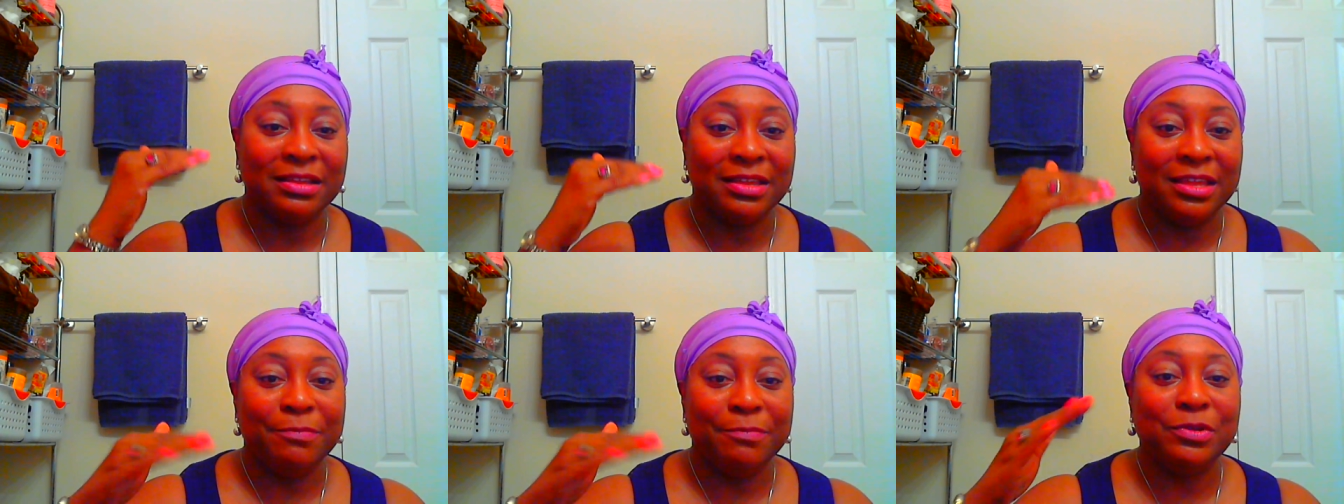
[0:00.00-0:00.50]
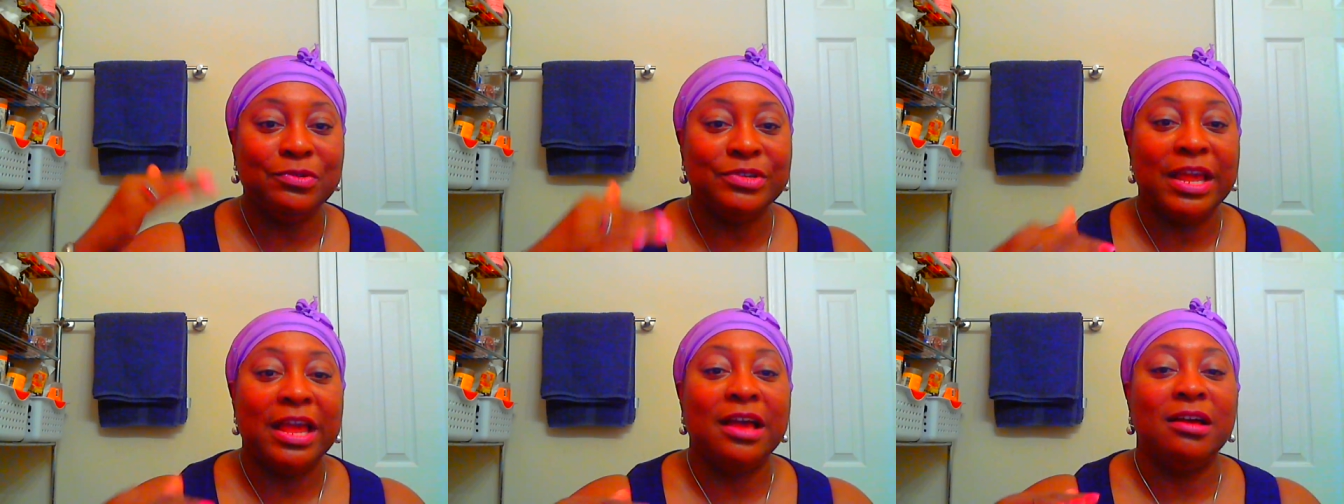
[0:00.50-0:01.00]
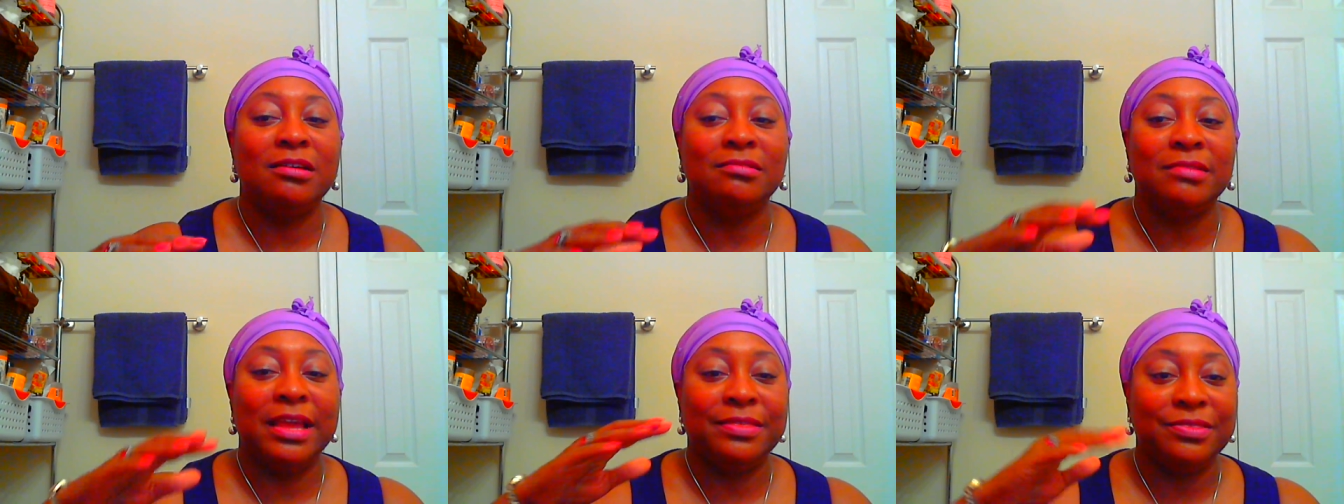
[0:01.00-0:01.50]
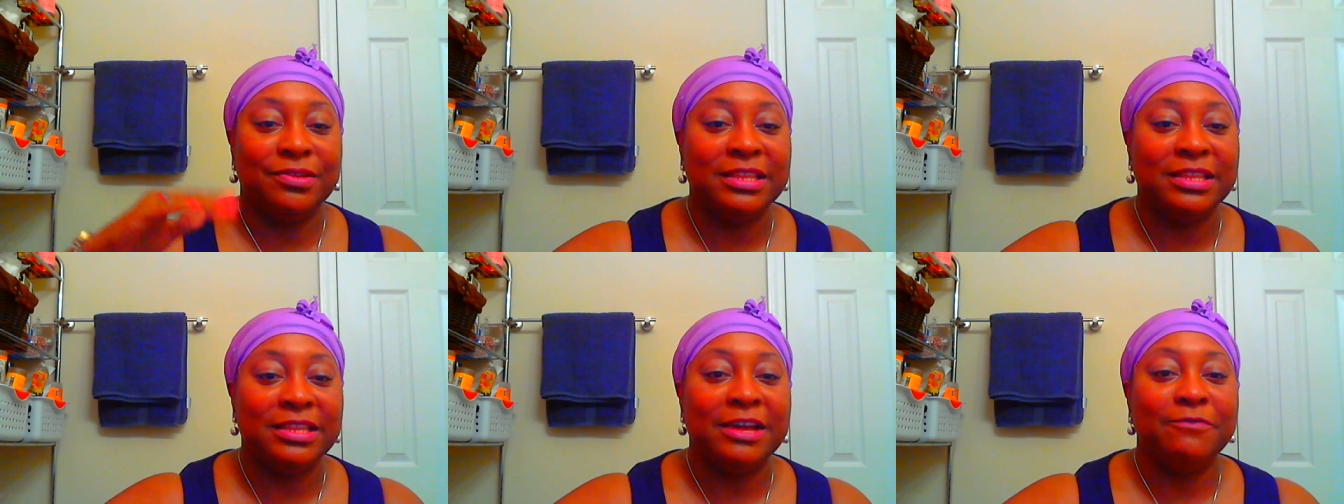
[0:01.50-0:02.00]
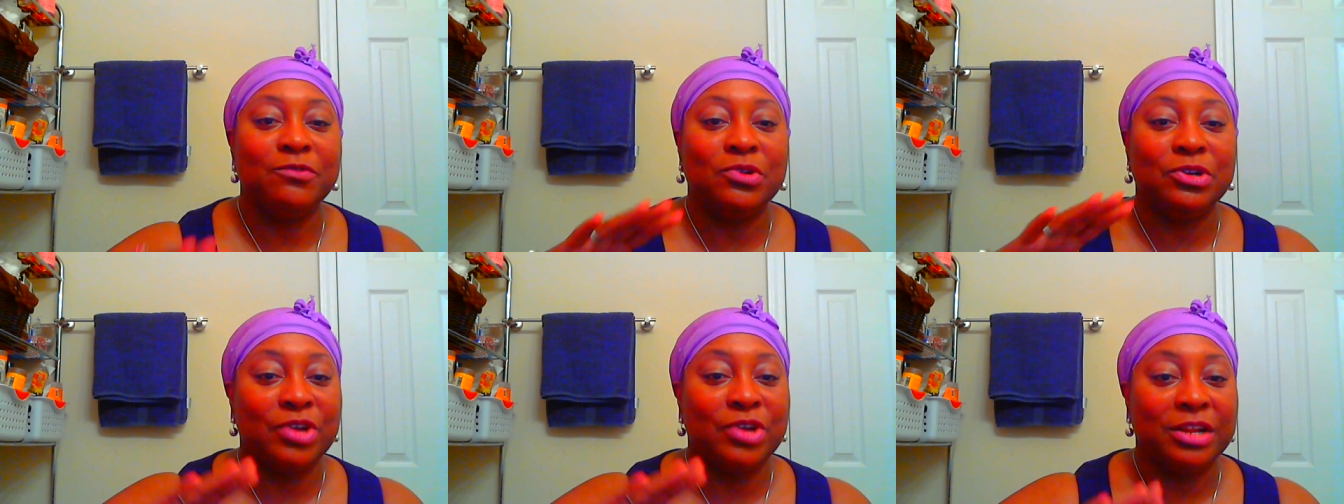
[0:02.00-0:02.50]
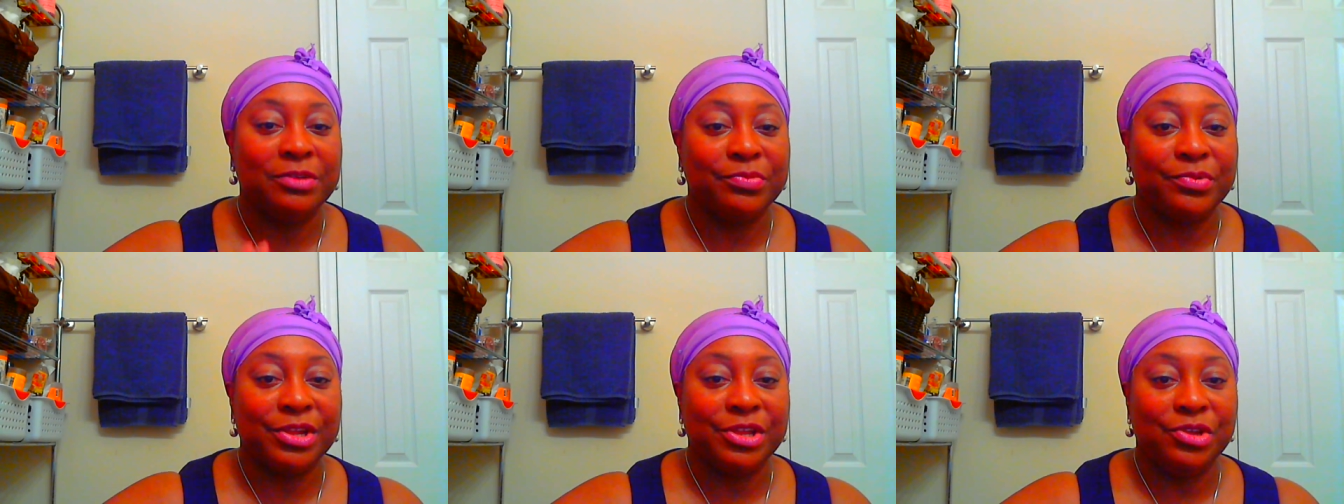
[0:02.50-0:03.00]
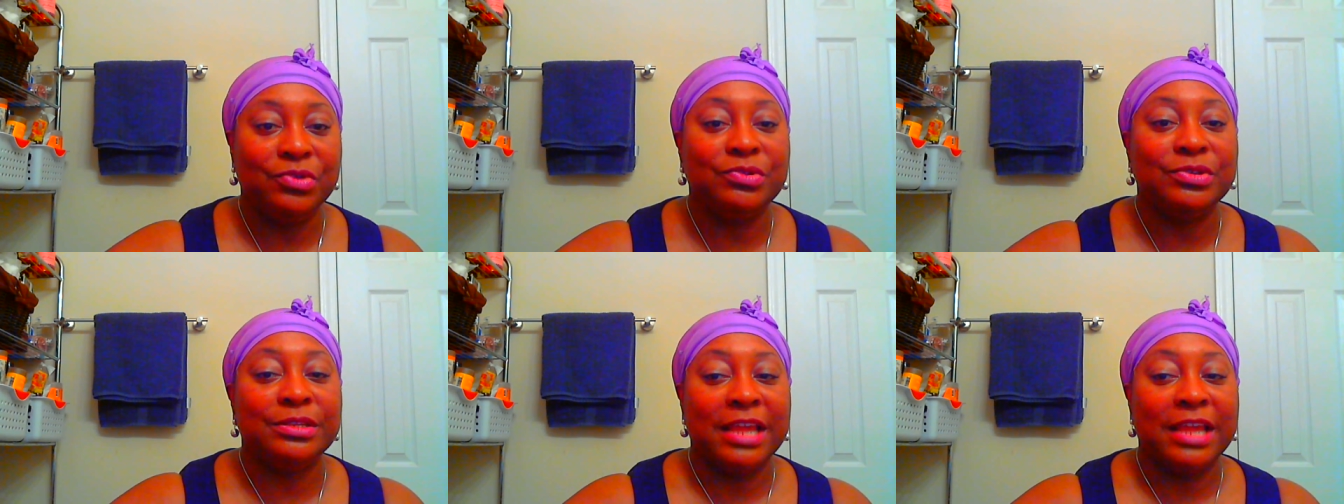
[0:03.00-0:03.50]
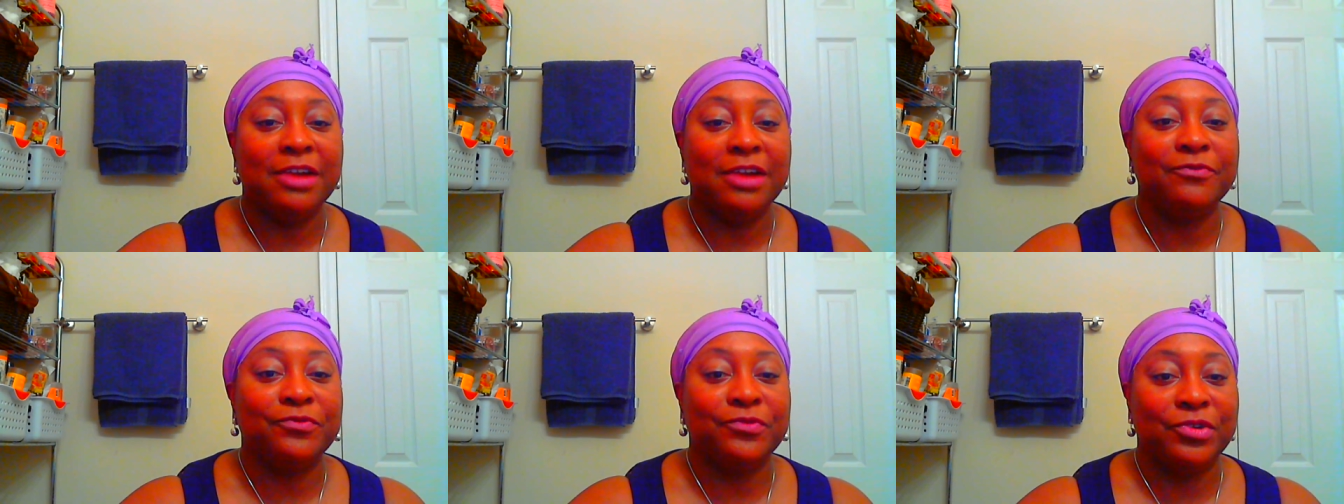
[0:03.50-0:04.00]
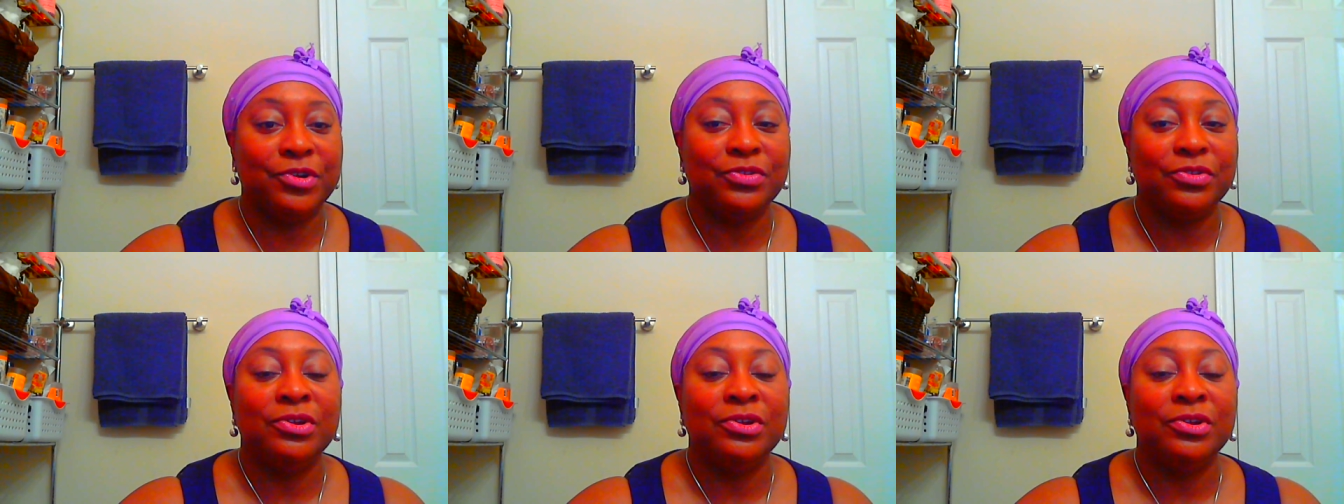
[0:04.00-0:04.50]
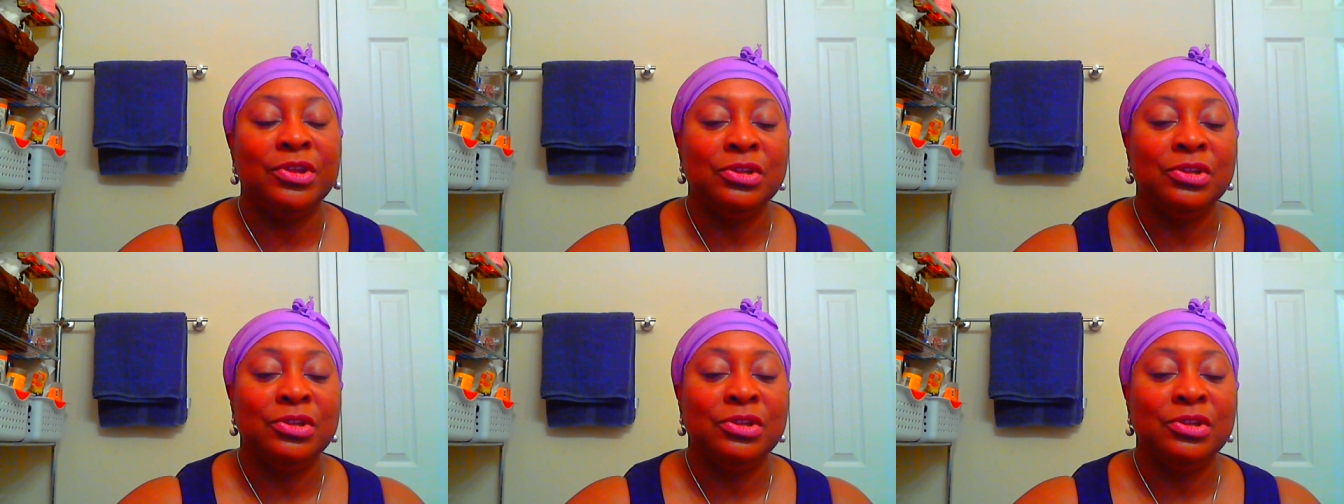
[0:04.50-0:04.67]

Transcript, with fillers: keep you down at their level or try to bring you down further